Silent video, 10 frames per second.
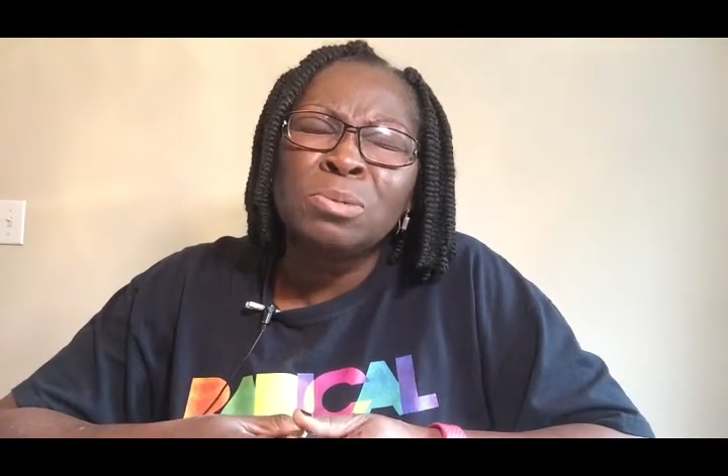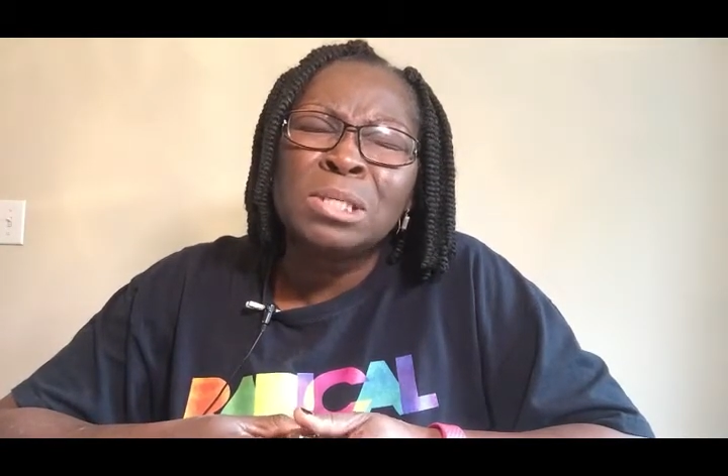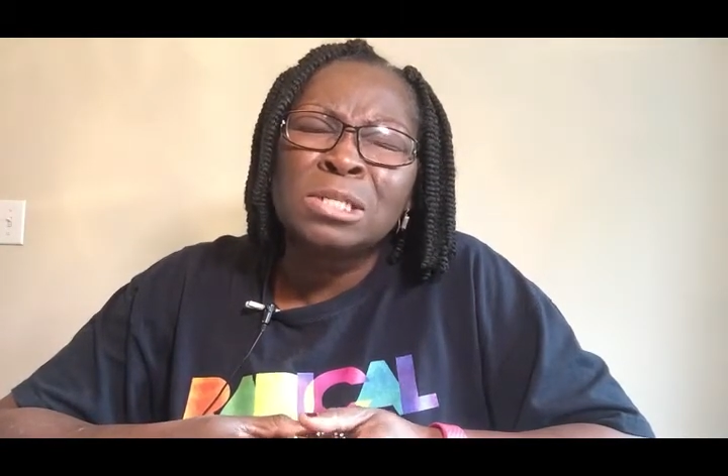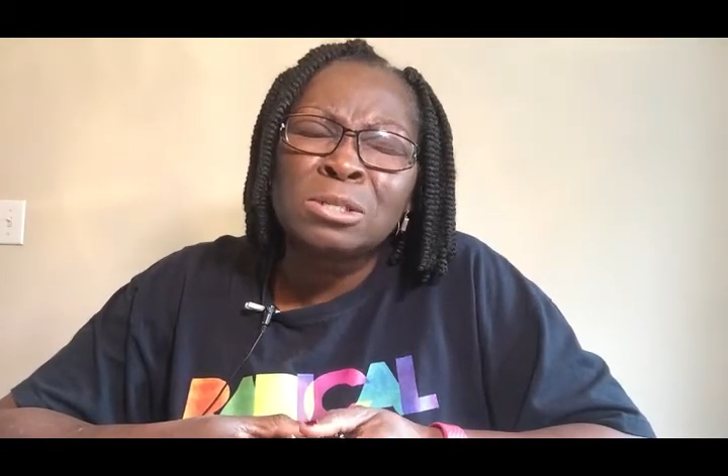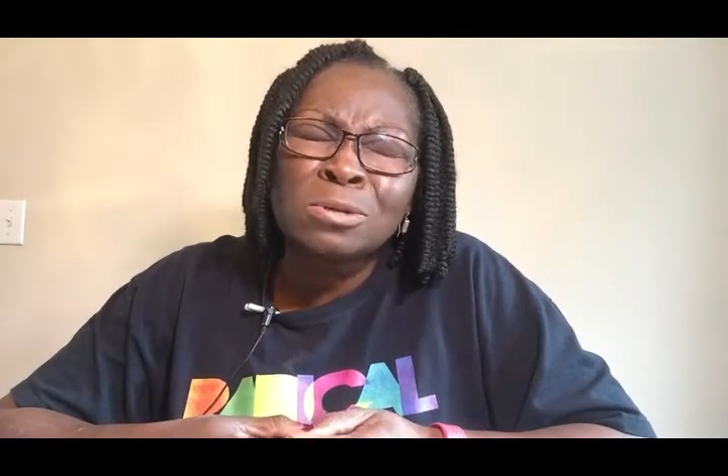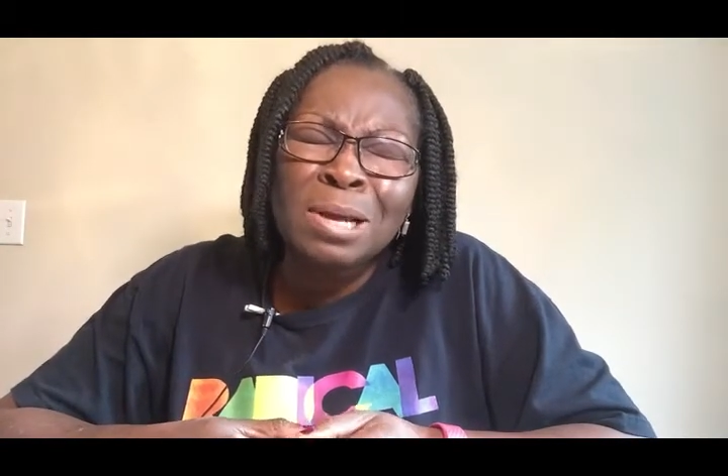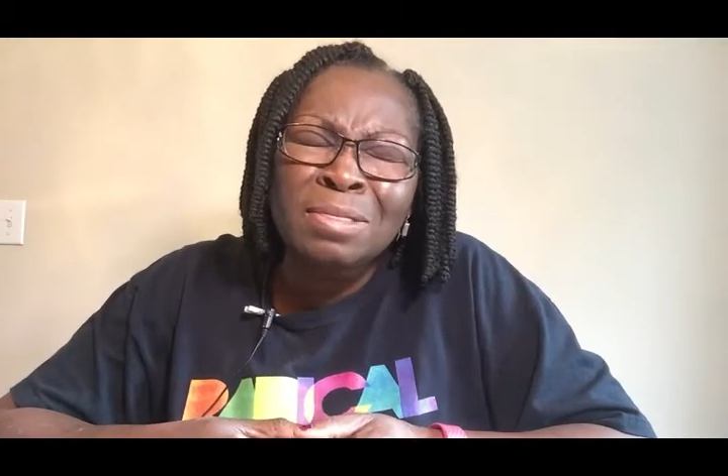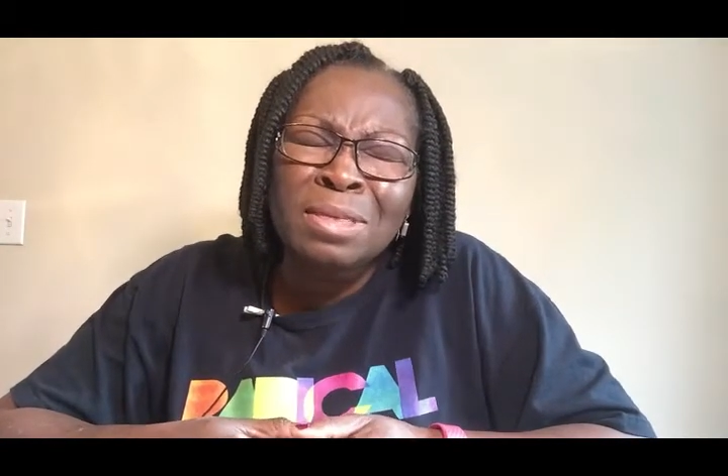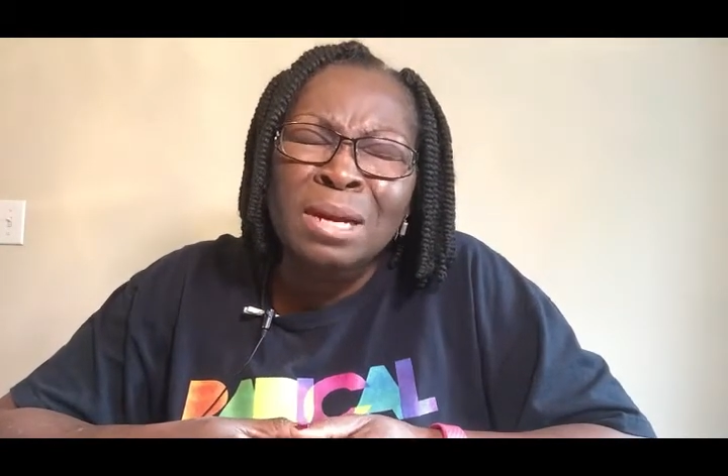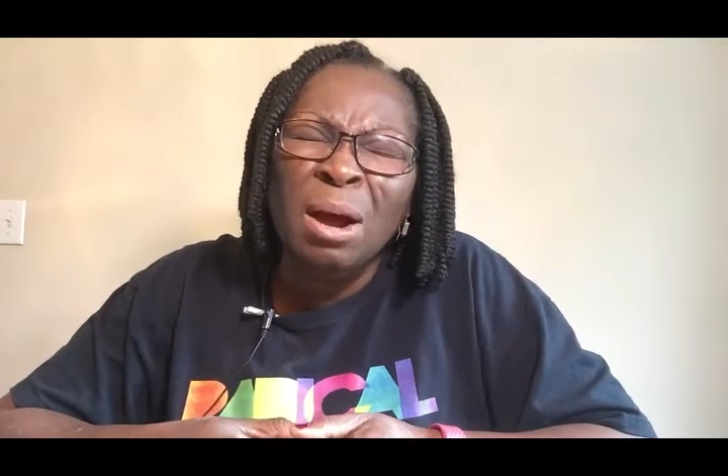You would
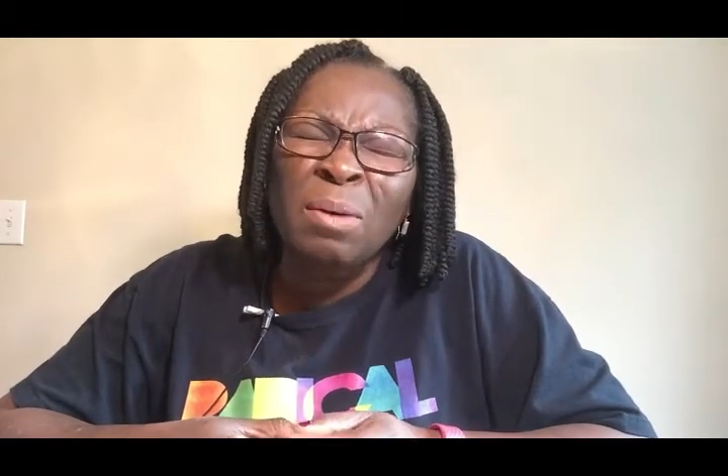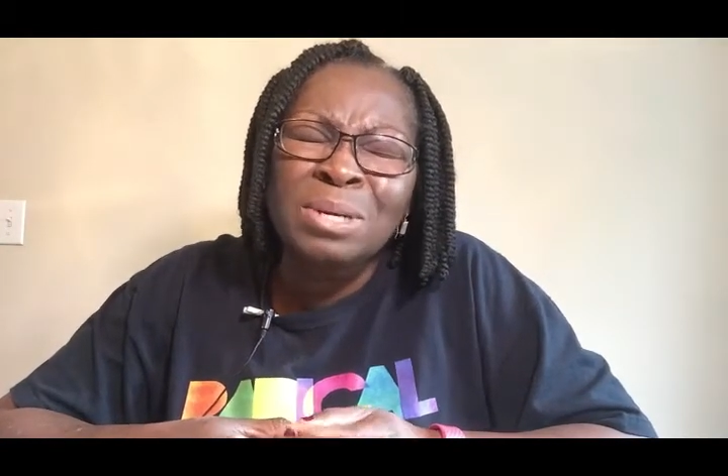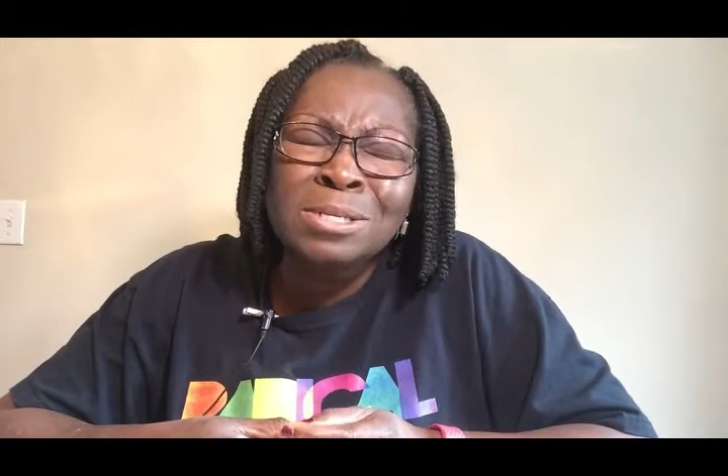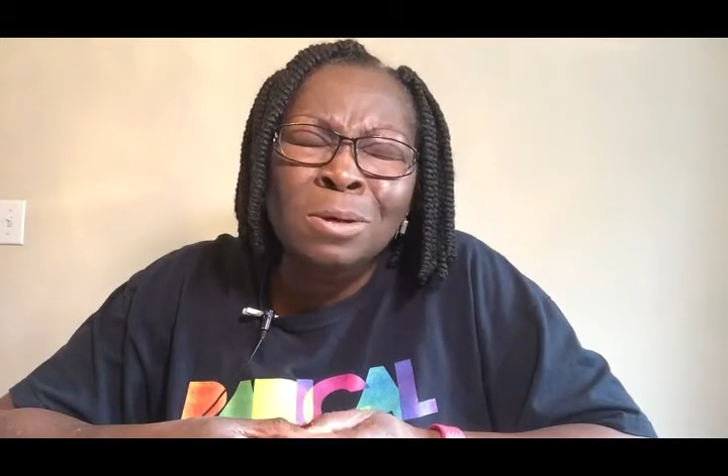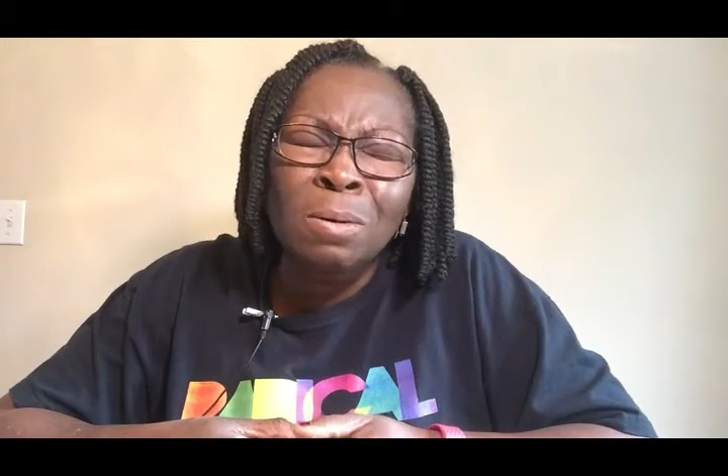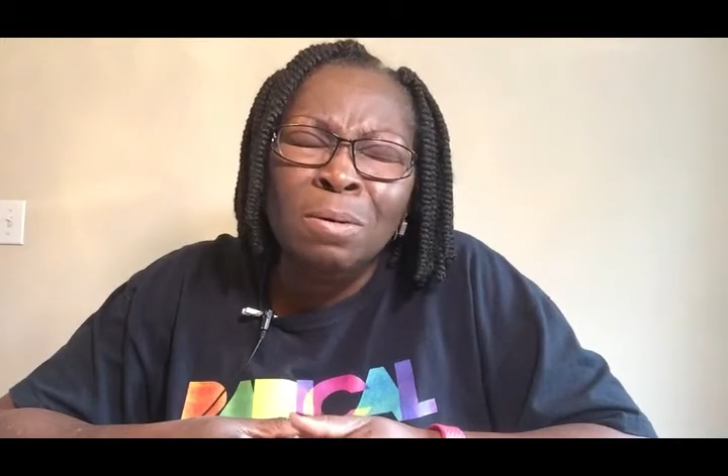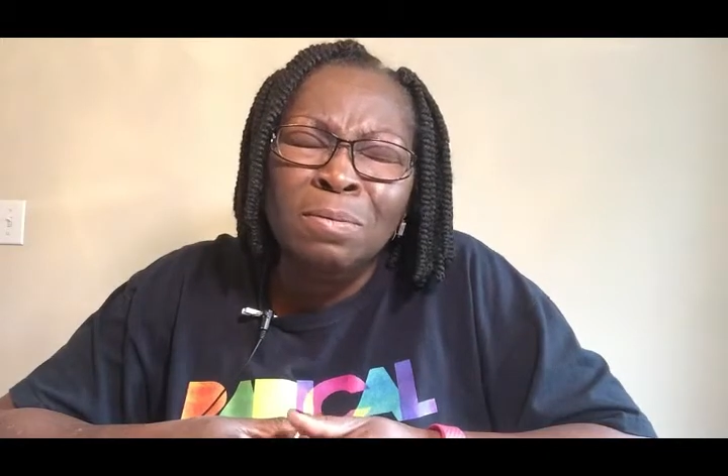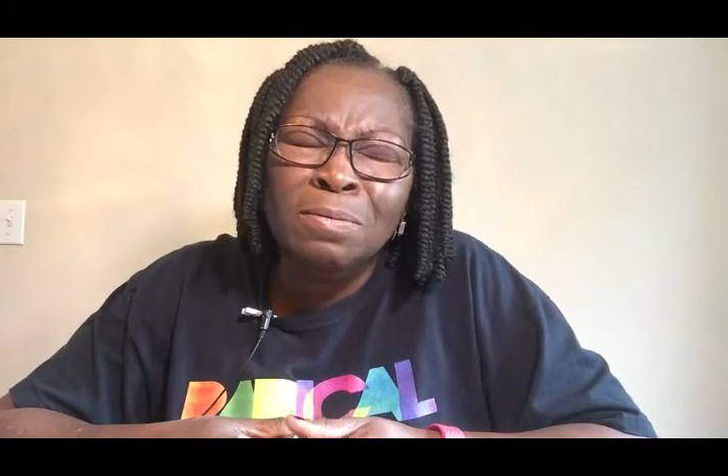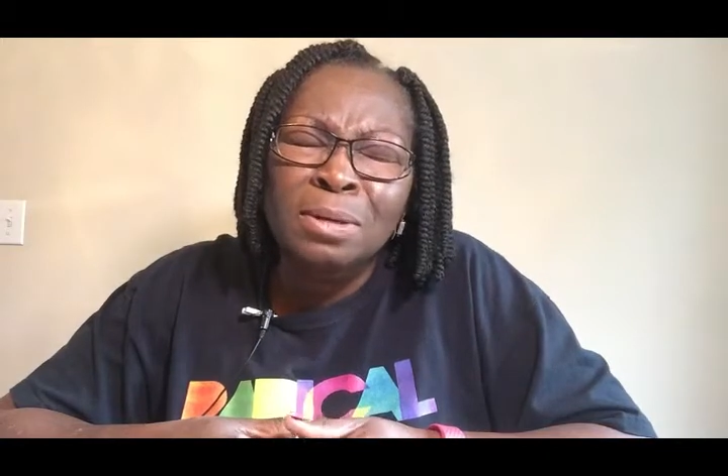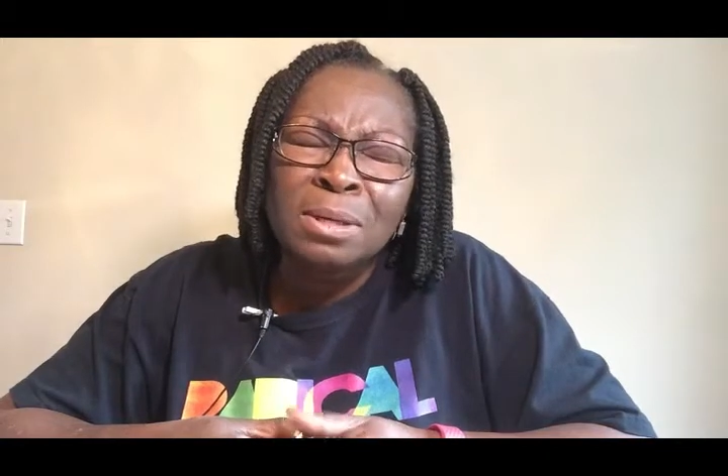strengthen our resolve